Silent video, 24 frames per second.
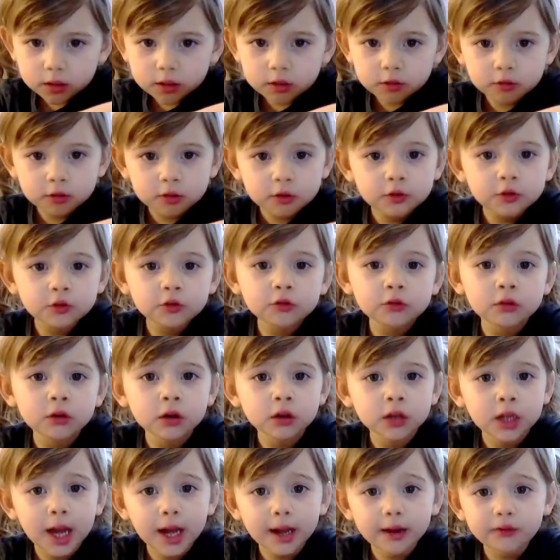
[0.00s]
You can do a
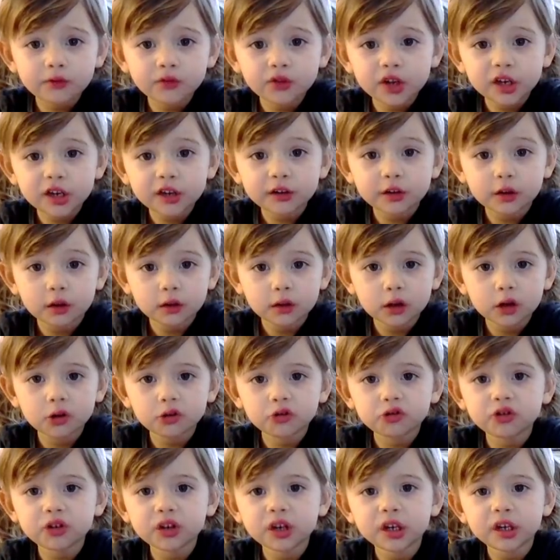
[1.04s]
lot of cheese, a
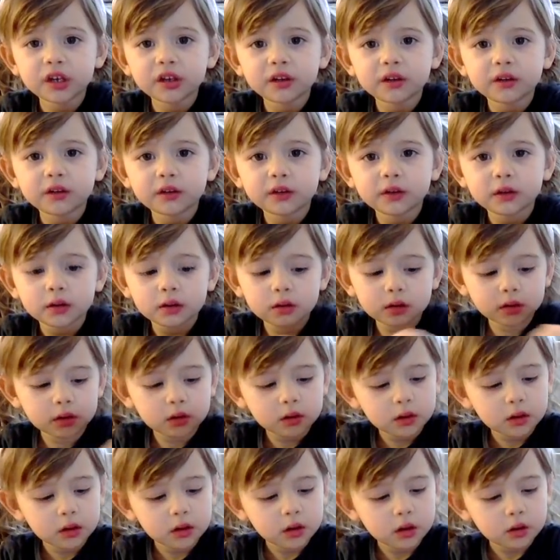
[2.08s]
little cheese,
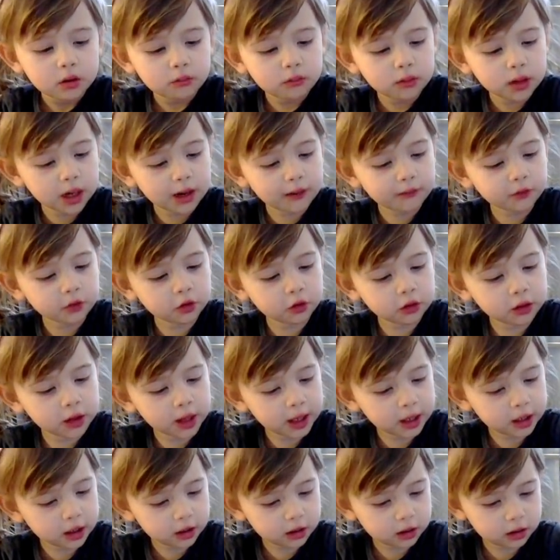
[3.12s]
whatever you
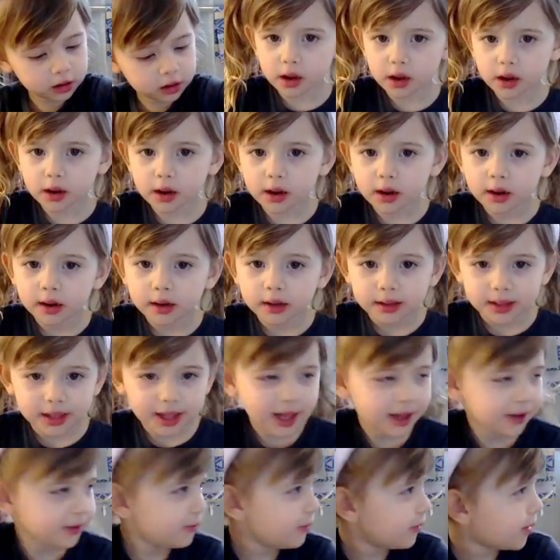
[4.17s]
like.
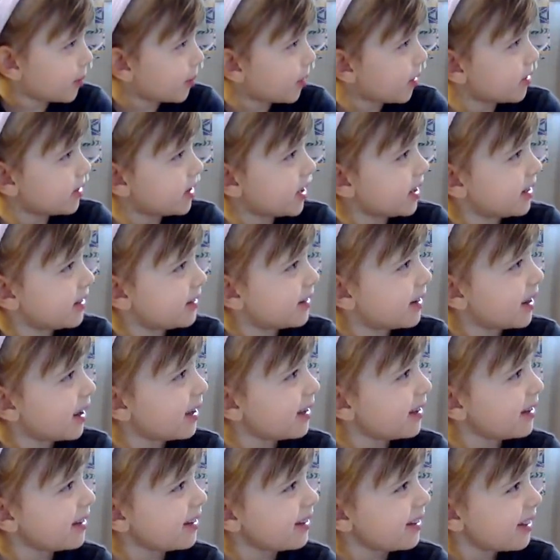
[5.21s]
Can I do one more taste
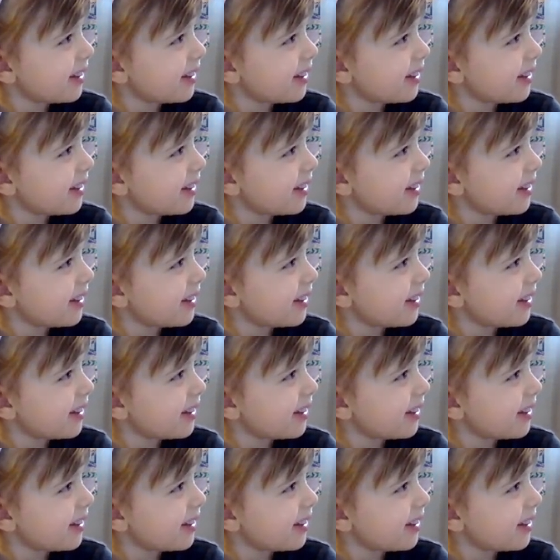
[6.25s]
test?